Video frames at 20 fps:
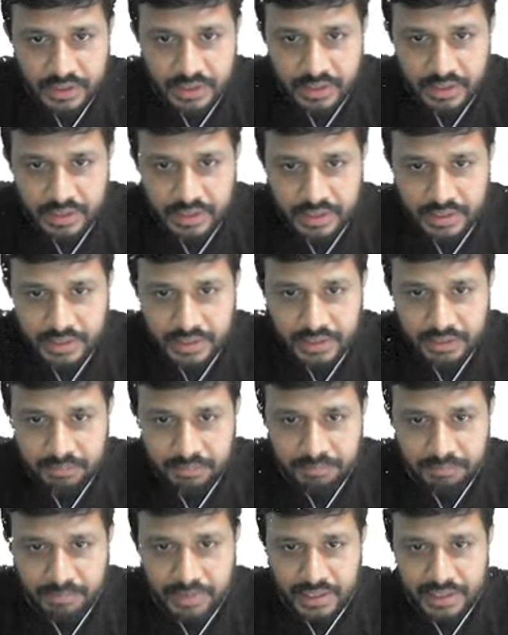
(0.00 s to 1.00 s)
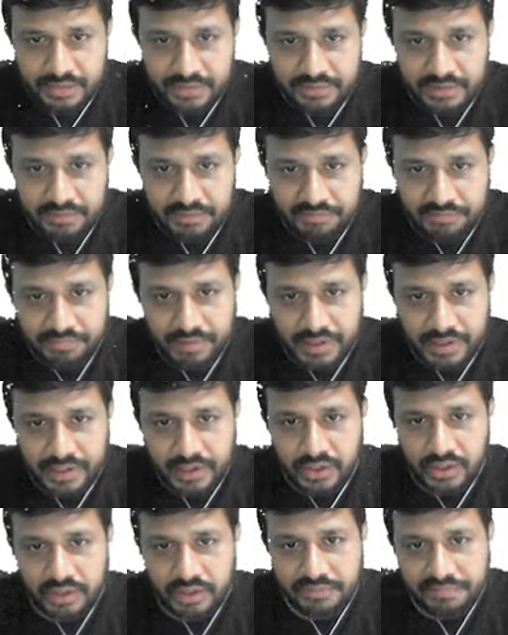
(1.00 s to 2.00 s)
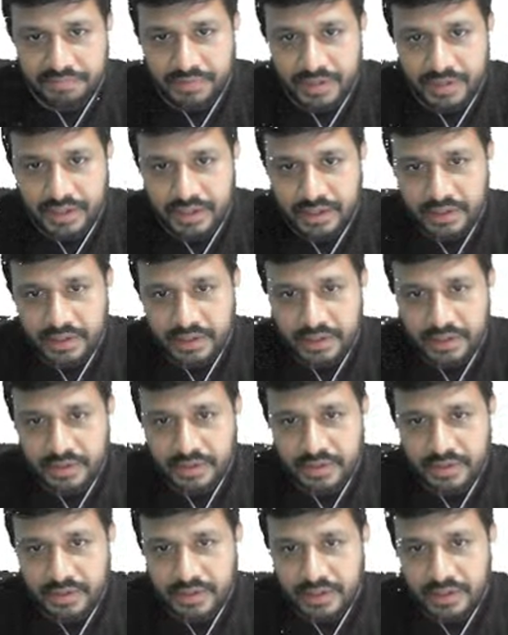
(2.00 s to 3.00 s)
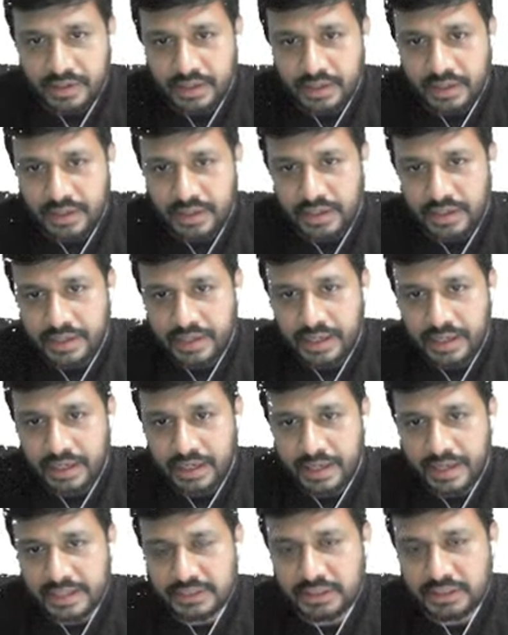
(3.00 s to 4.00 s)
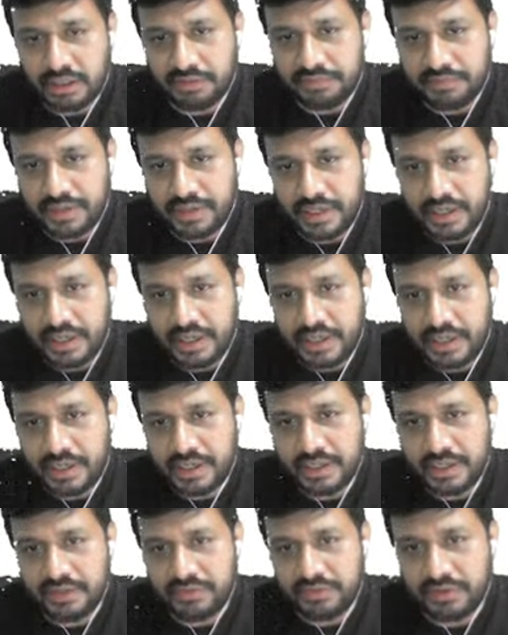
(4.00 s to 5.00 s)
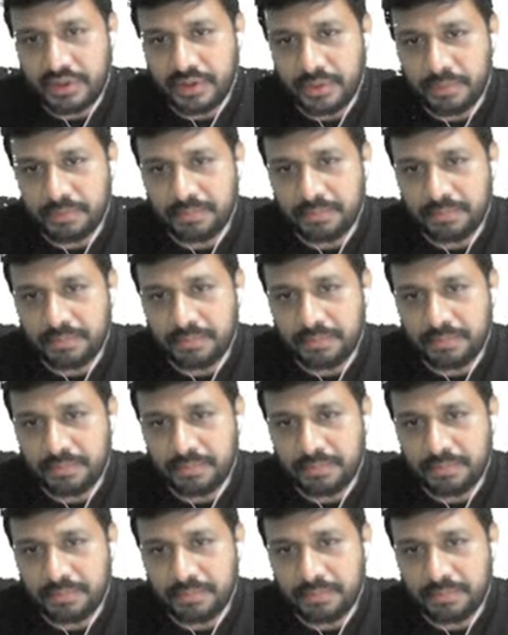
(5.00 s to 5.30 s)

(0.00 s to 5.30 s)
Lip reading: integral minus infinite to infinite del dash of t dt is 0.